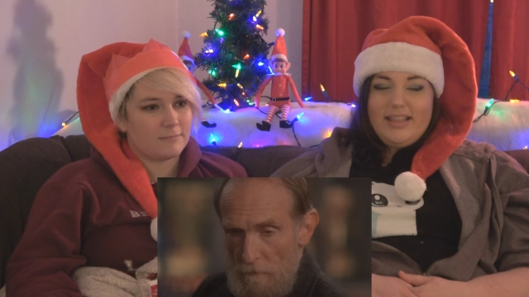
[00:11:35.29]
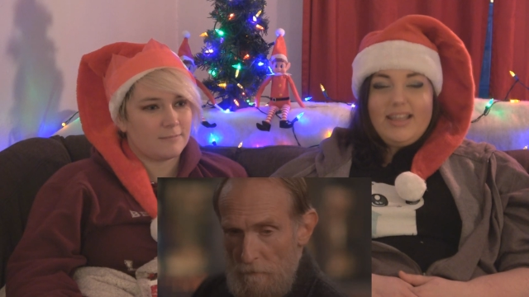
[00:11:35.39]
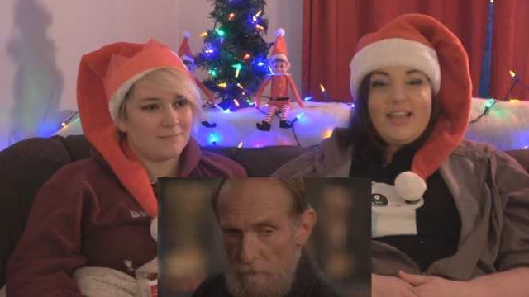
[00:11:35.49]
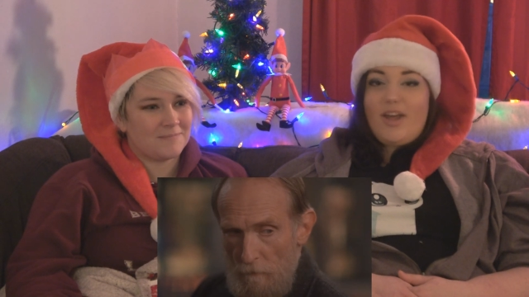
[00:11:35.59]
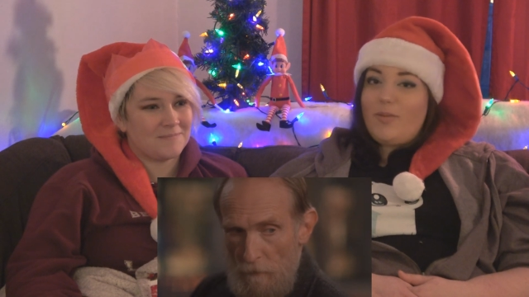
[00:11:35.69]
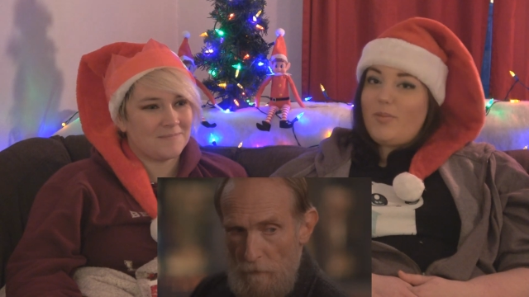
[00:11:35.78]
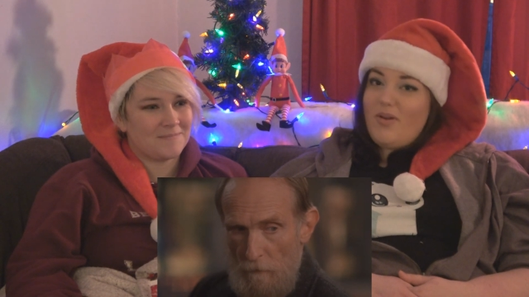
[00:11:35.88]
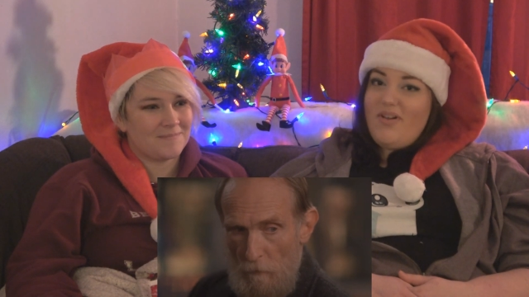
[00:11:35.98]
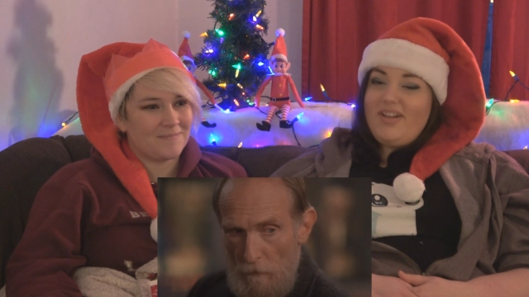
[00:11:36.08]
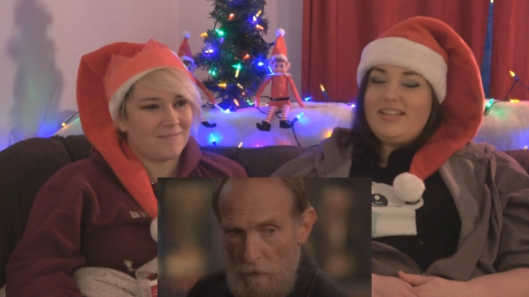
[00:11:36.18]
Speaker 1: He got but a
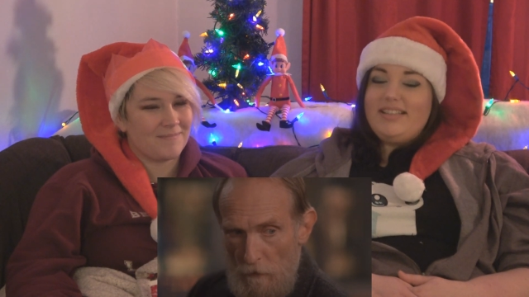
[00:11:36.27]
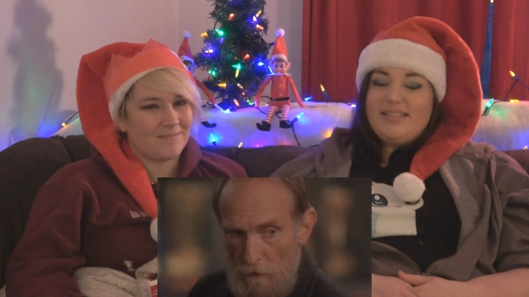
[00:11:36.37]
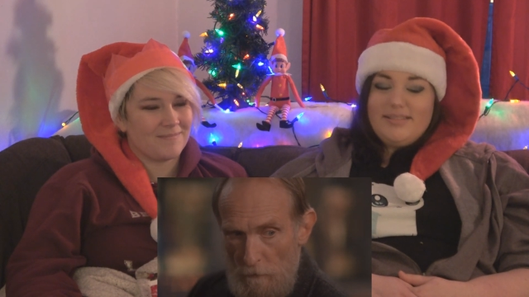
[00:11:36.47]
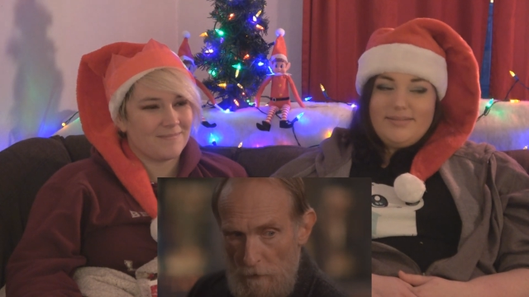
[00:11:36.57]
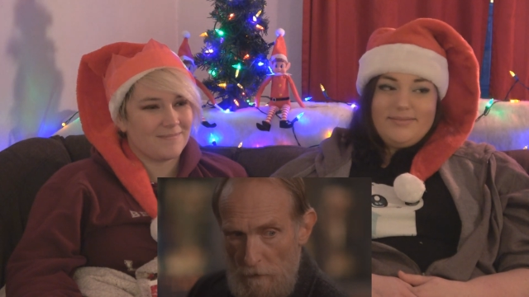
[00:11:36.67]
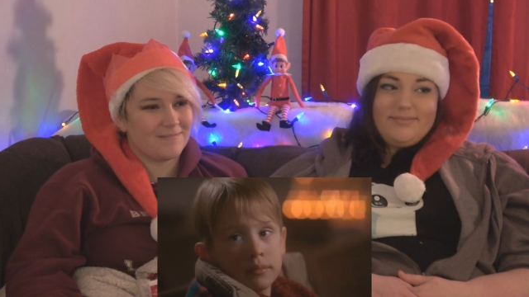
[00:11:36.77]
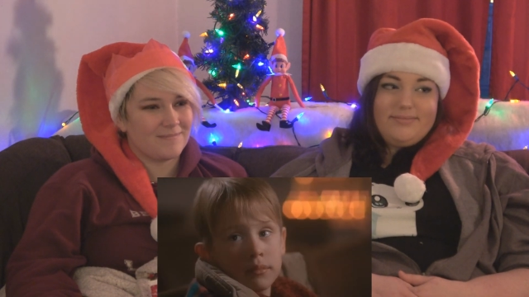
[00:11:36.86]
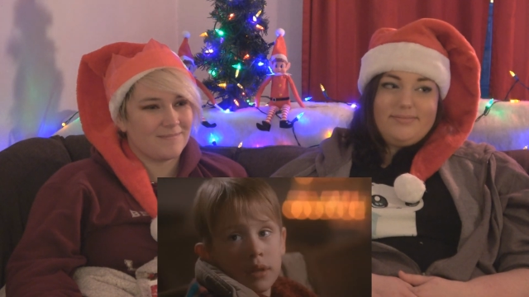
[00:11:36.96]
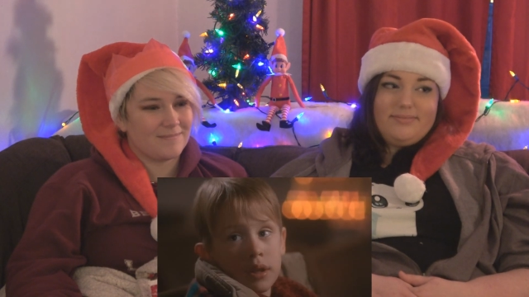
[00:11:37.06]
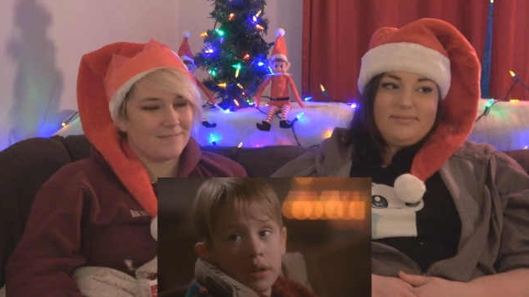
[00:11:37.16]
point. He won't talk to me.
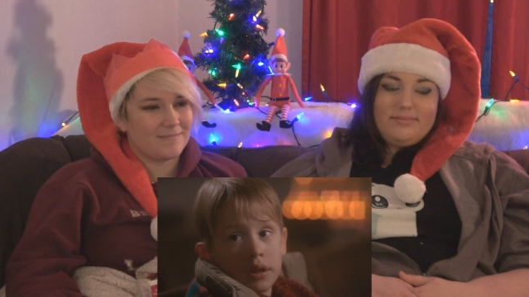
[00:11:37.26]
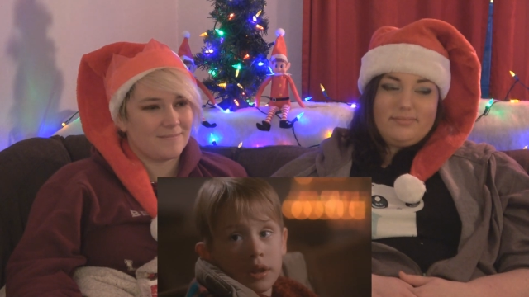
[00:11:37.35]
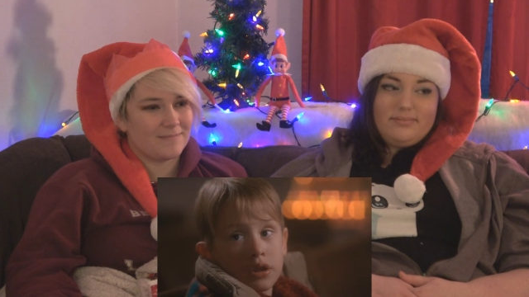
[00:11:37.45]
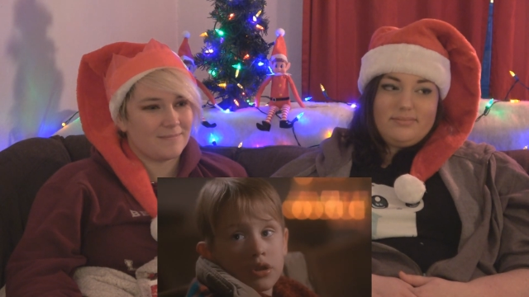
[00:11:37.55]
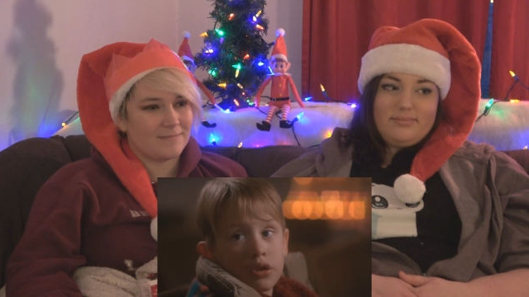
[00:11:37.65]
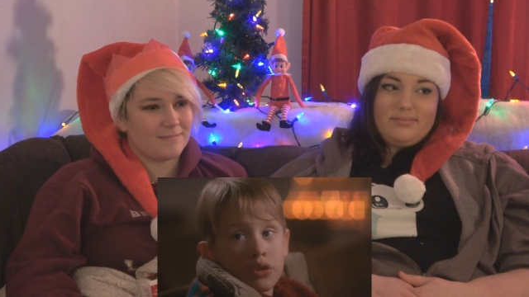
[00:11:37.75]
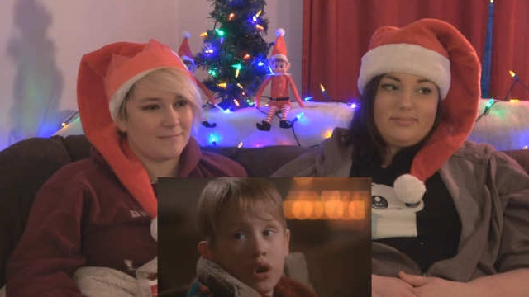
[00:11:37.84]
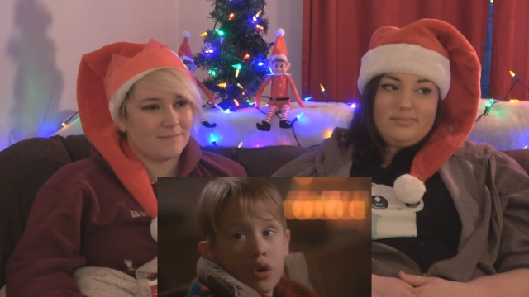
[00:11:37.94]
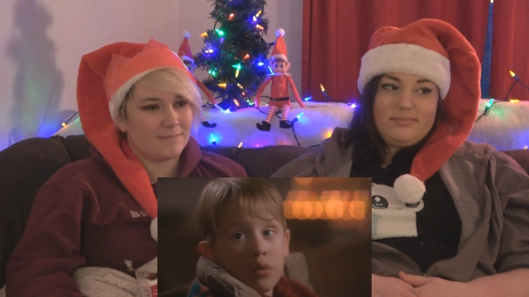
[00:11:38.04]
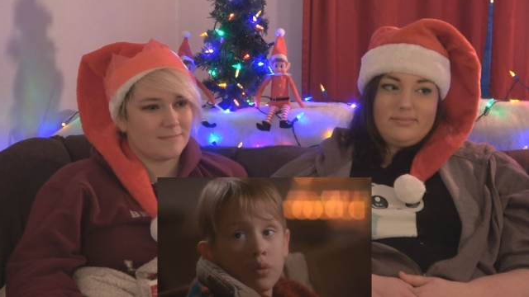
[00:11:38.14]
Speaker 2: At least you'll
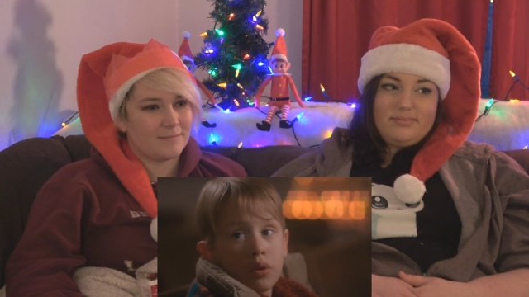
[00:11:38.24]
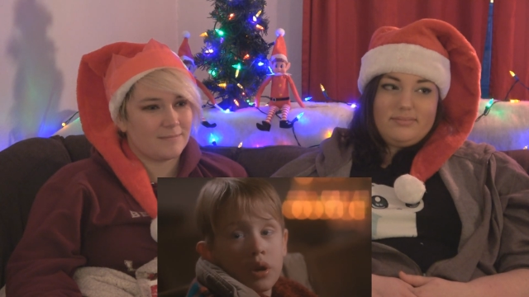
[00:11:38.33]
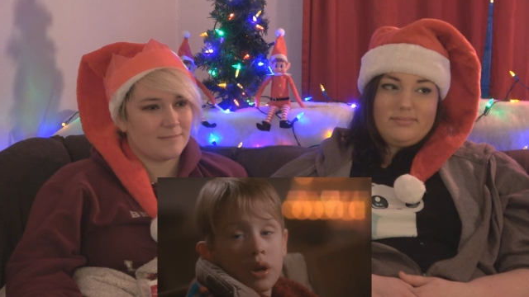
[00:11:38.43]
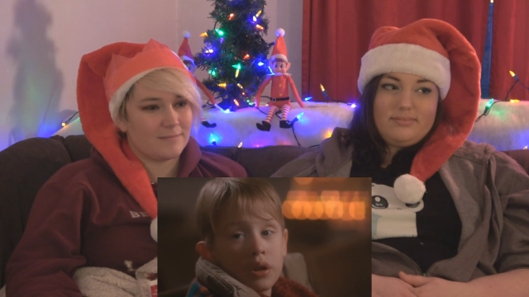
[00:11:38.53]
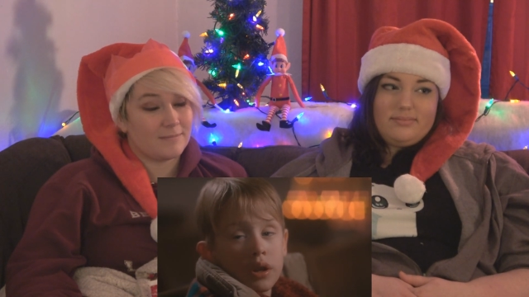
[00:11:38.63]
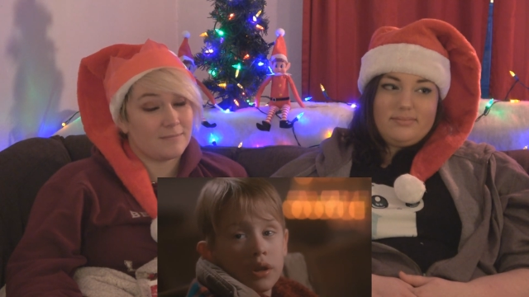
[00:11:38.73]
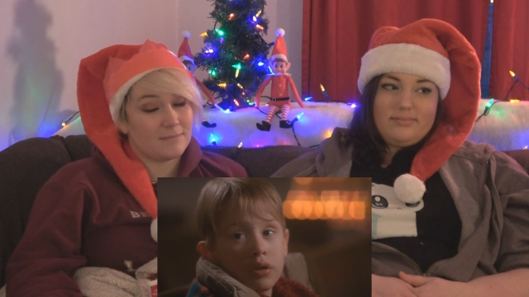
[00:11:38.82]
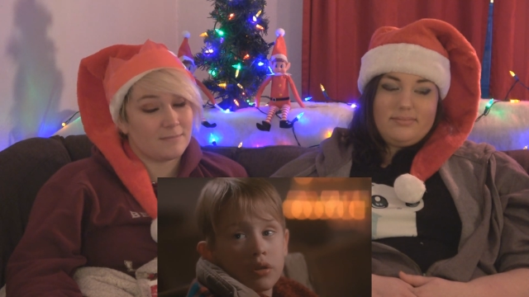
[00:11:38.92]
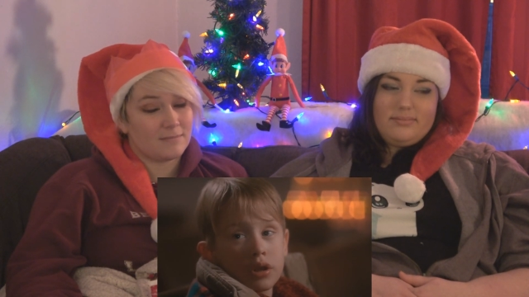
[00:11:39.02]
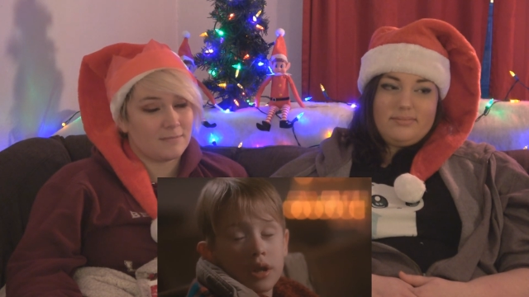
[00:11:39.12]
know.
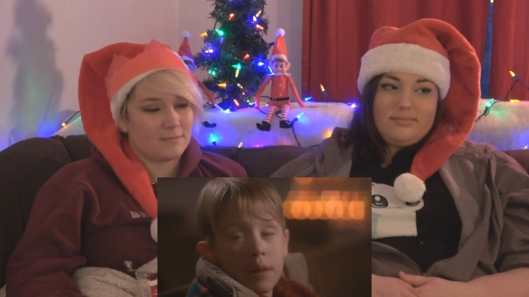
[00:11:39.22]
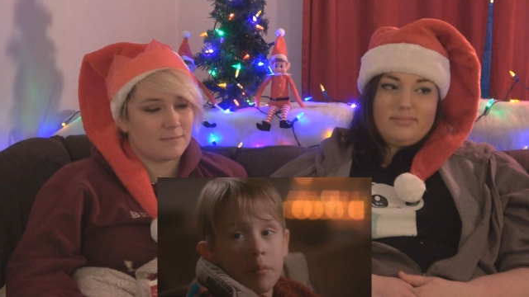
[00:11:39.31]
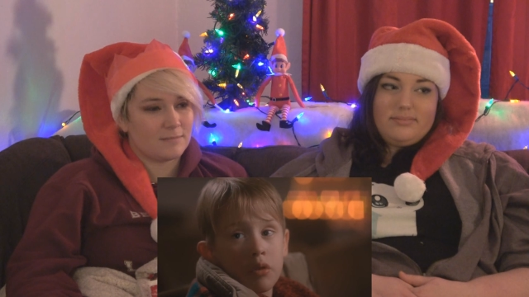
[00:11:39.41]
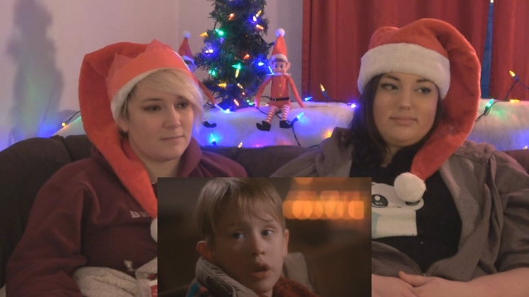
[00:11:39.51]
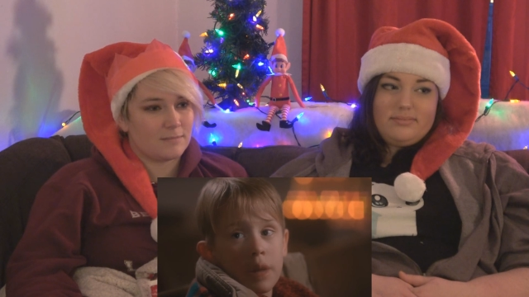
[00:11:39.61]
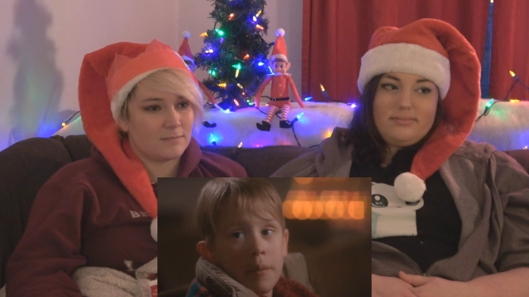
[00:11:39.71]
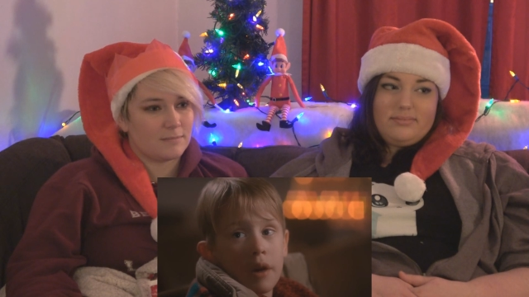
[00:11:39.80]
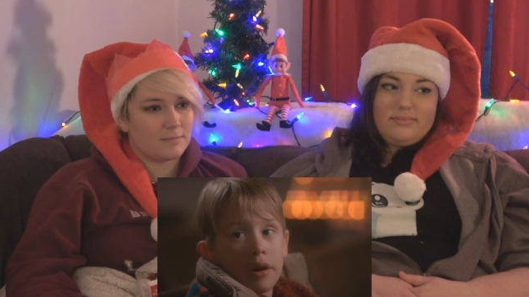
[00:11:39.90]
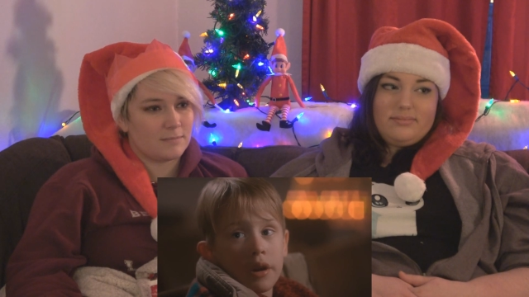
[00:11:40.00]
Then you can stop worrying about